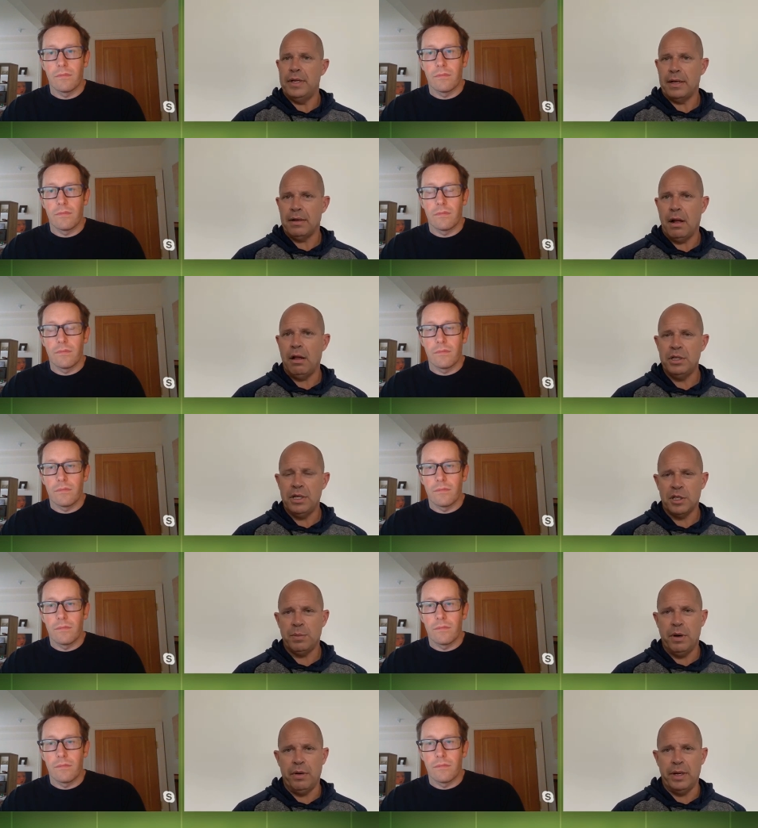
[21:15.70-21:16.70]
Speaker 1: the technology
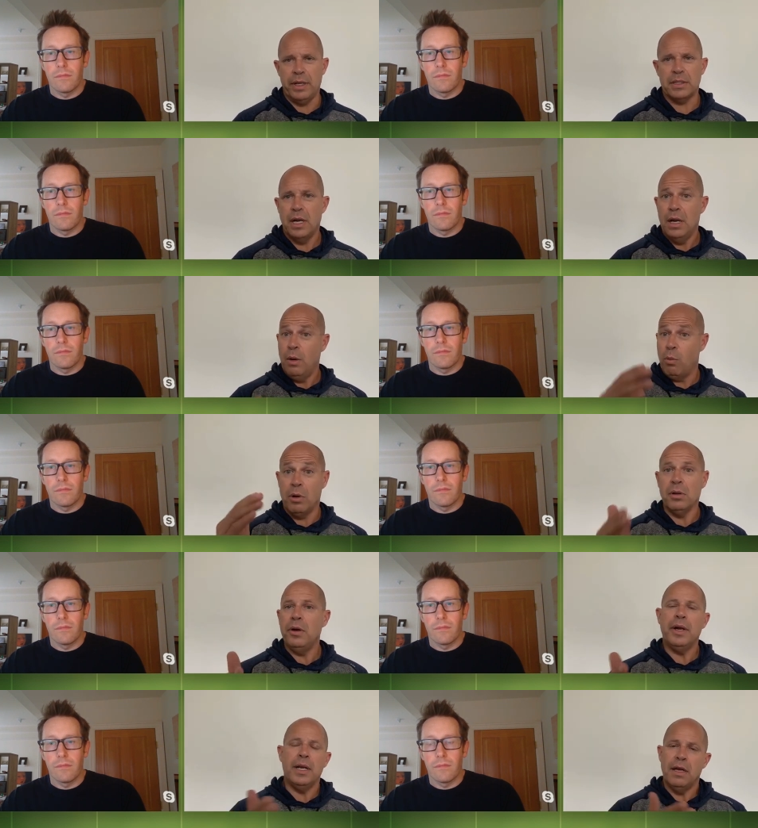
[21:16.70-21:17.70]
experience, we're
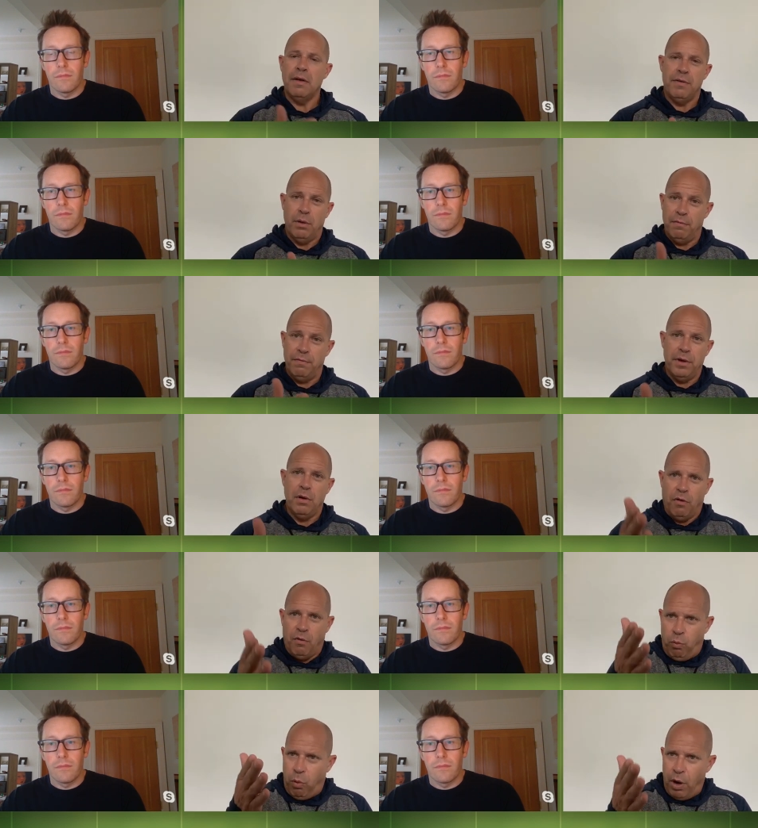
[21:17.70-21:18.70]
literally going to give you a
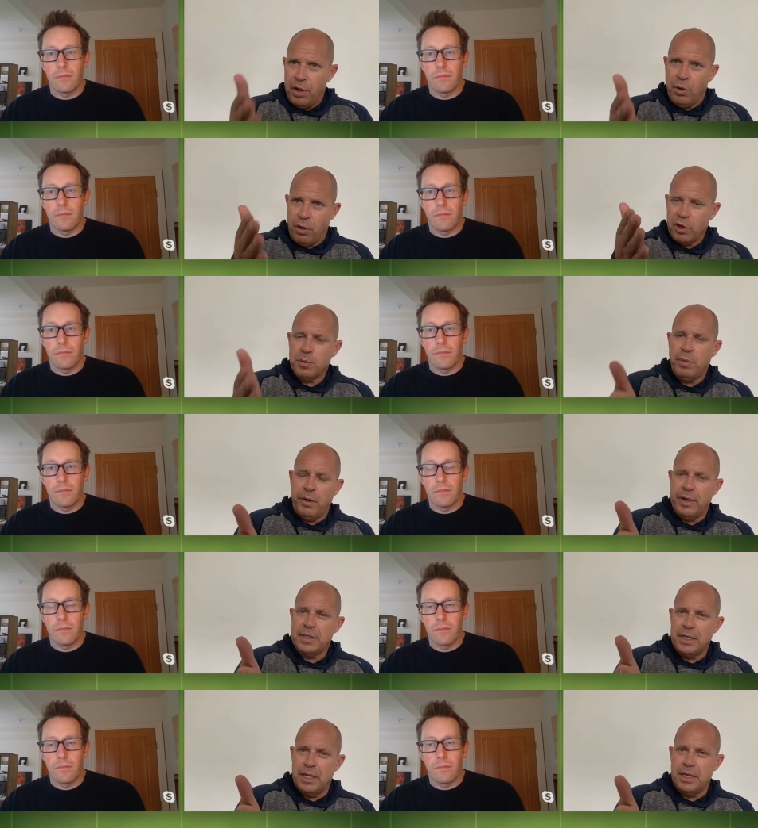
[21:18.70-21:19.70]
view of what your
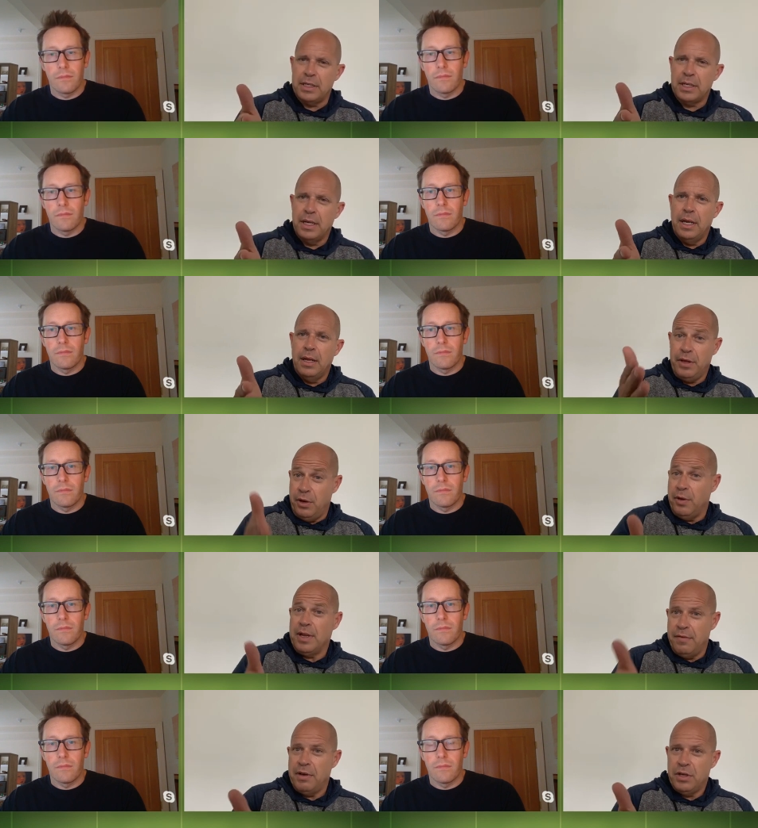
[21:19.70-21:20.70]
experience is that
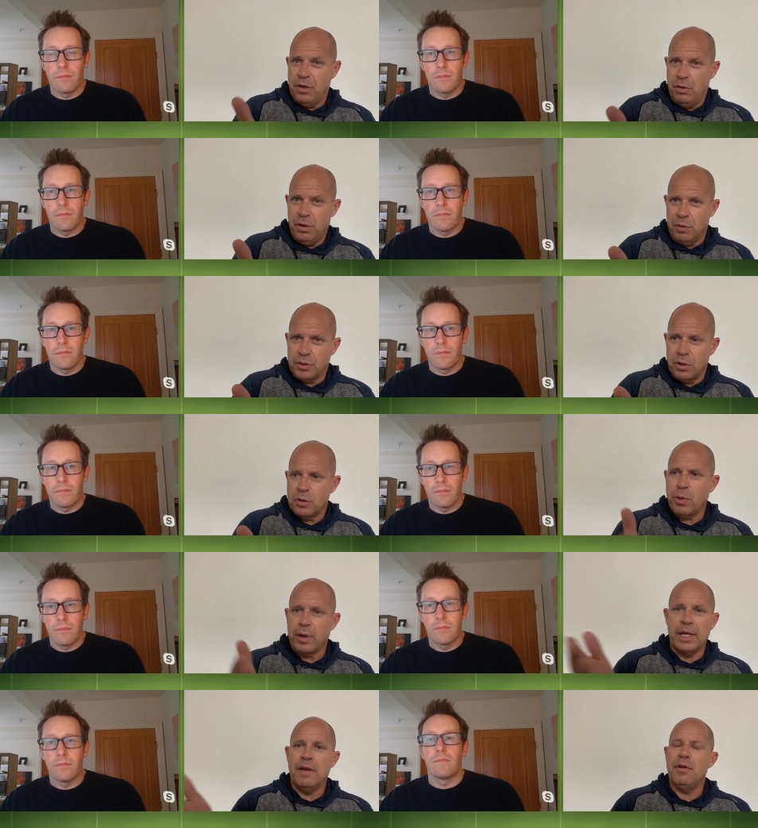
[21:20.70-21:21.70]
you're giving to your users.
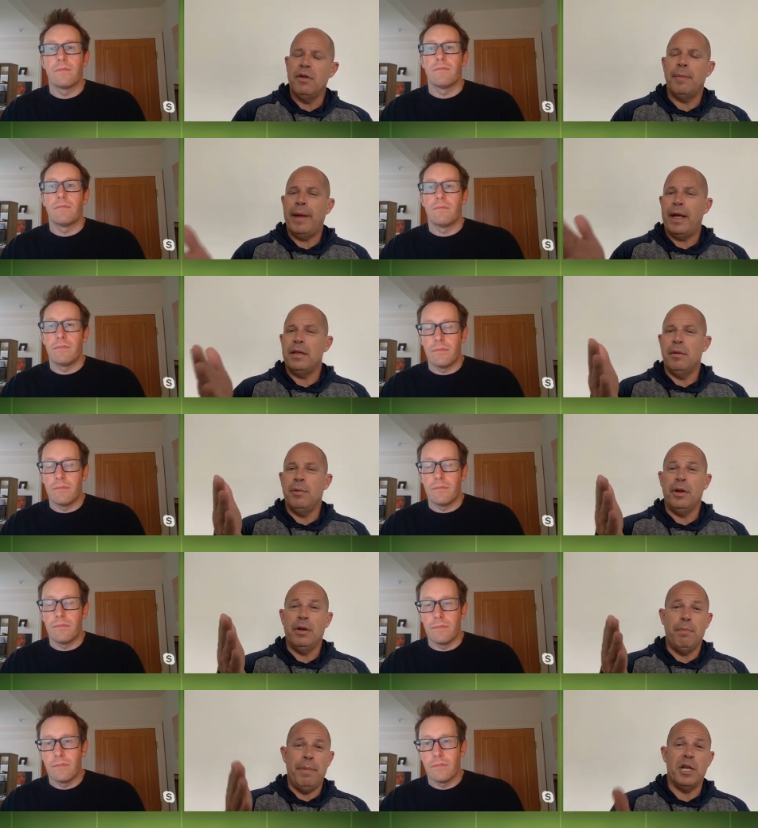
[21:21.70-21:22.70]
We're going to give you the
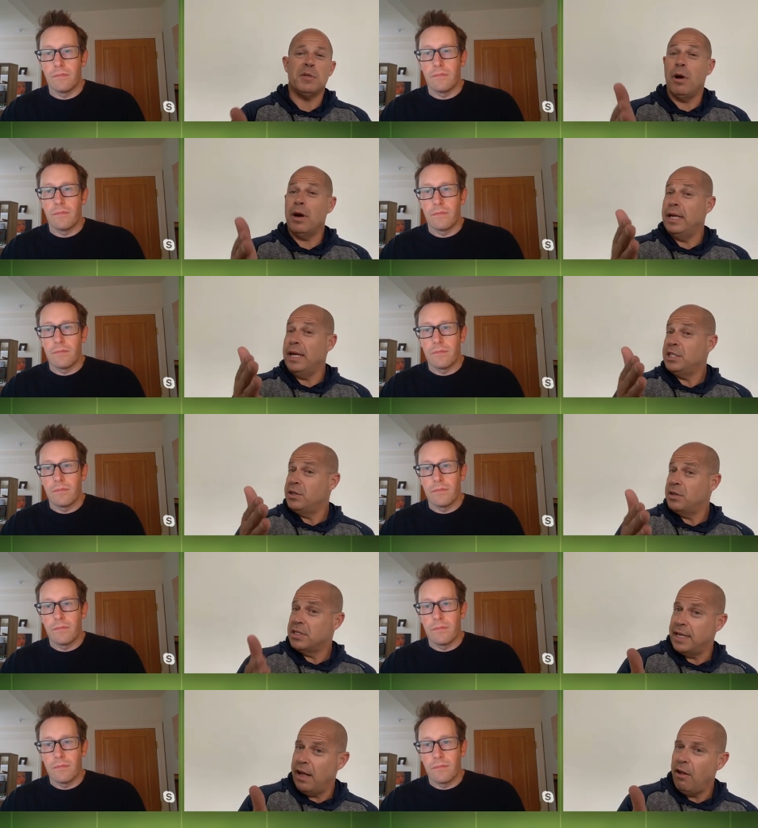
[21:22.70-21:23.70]
ability to benchmark it against
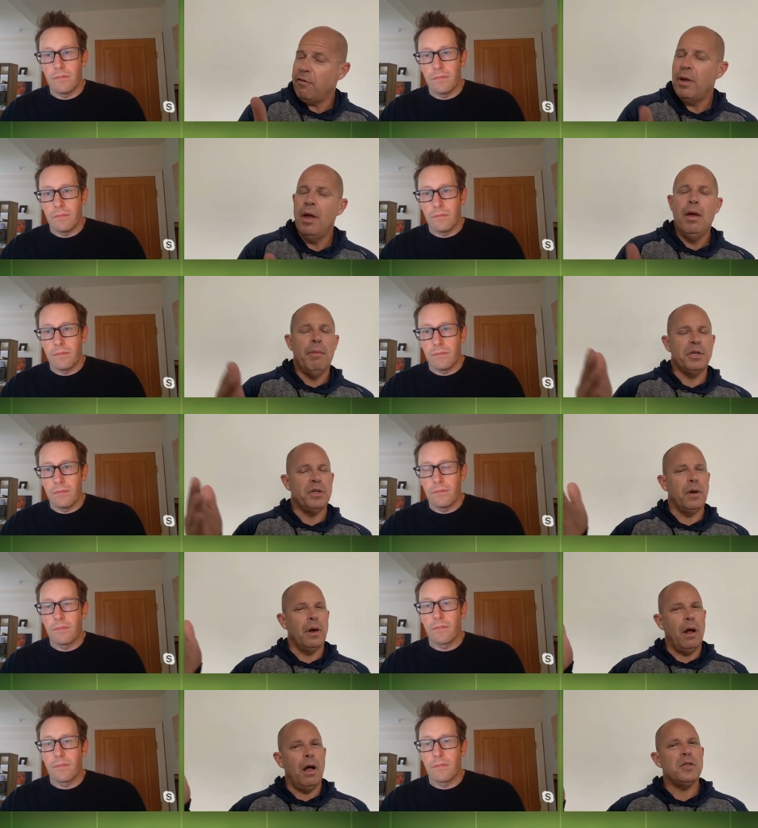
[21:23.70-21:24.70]
yourself, but you
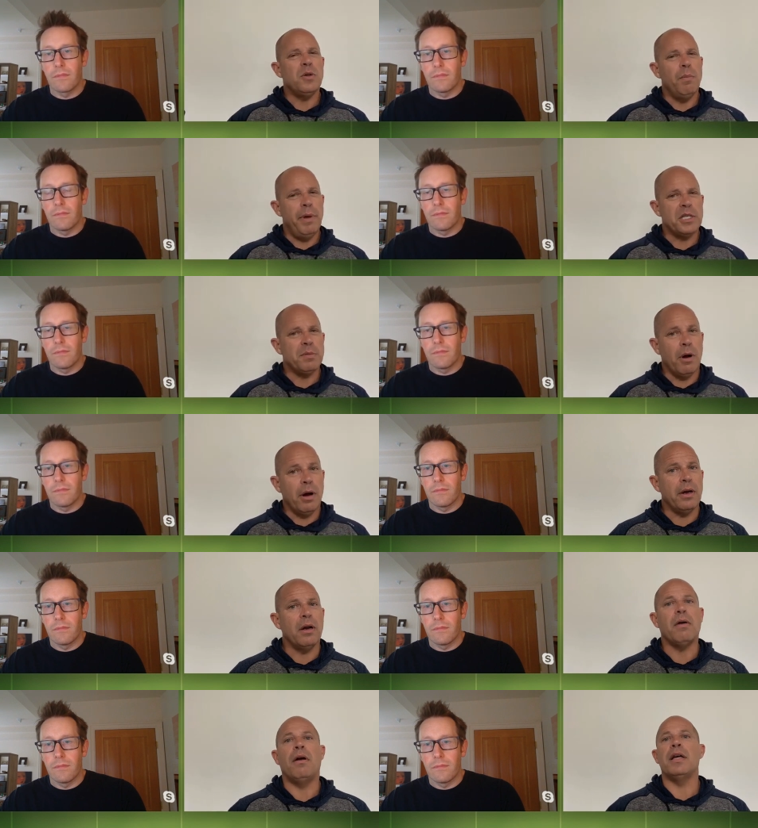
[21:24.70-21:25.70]
can also benchmark
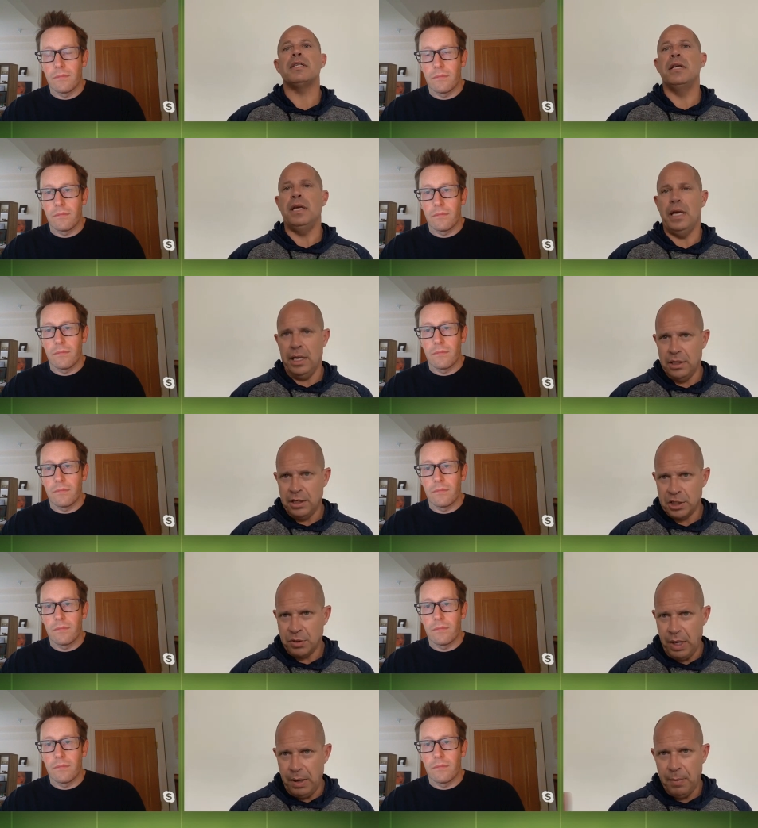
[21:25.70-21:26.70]
it across the
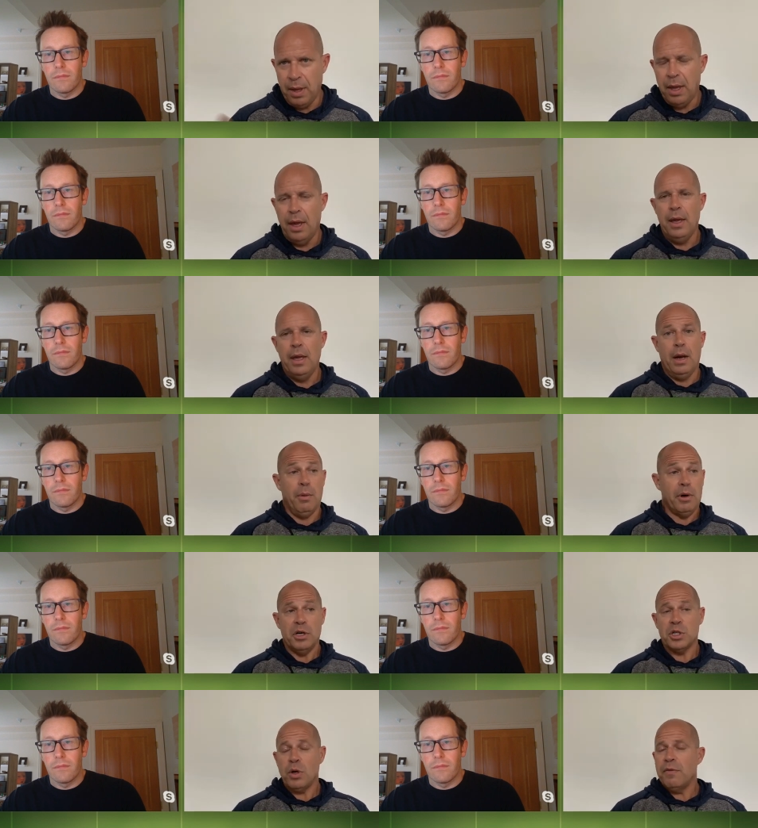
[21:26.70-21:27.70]
industry. And we're
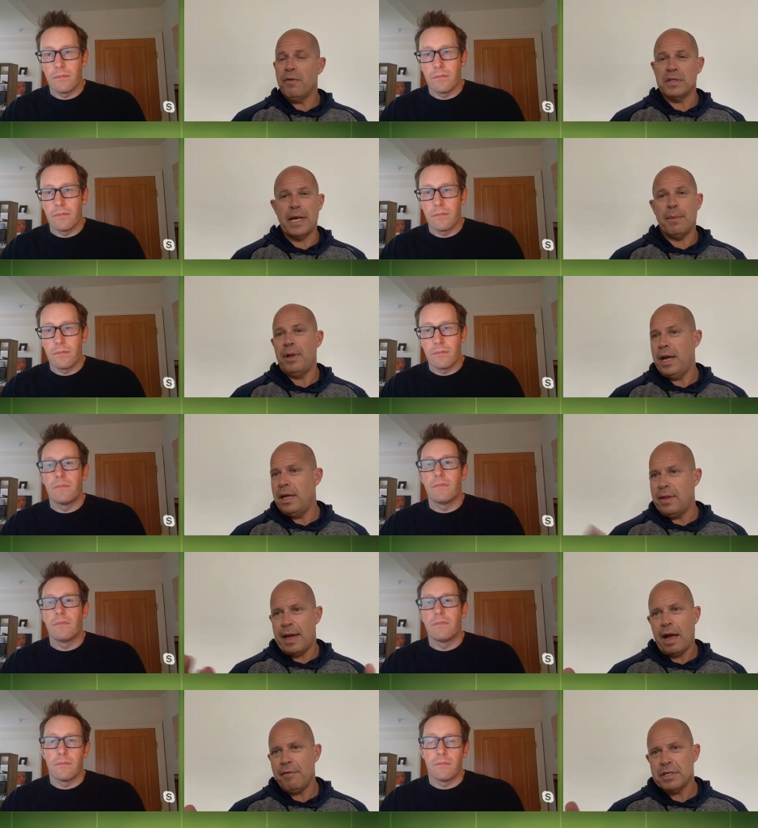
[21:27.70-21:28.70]
going to show you, for example, hey,
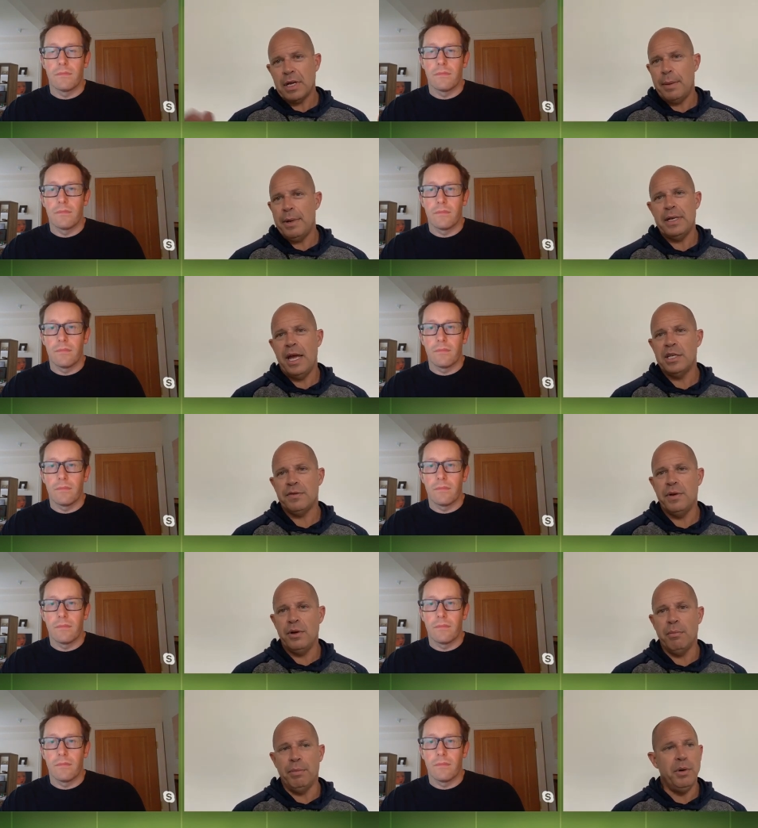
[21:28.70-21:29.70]
the average time it takes
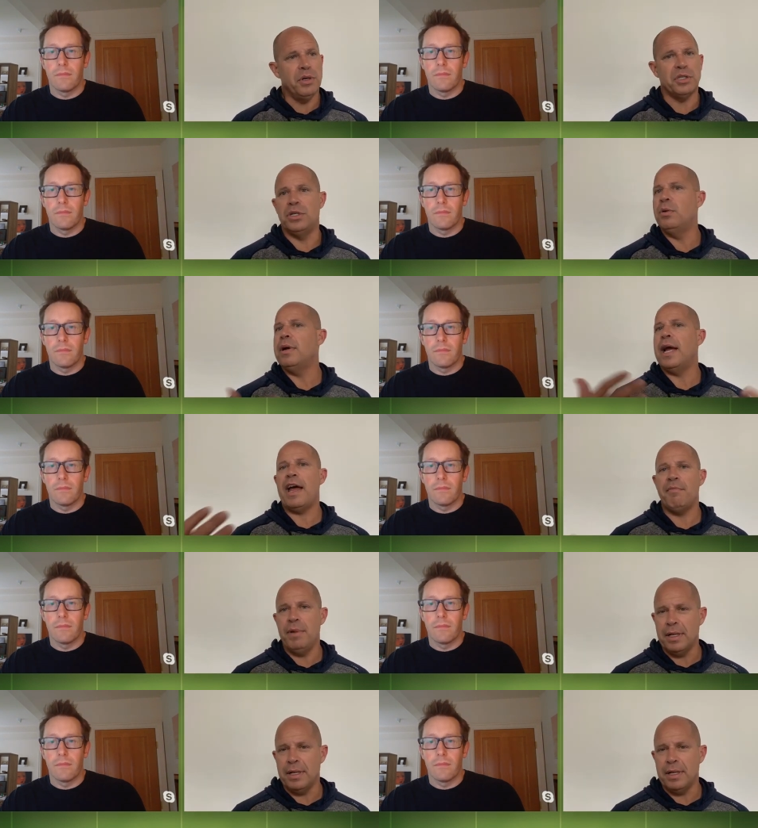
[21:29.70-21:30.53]
for you to boot is 2.5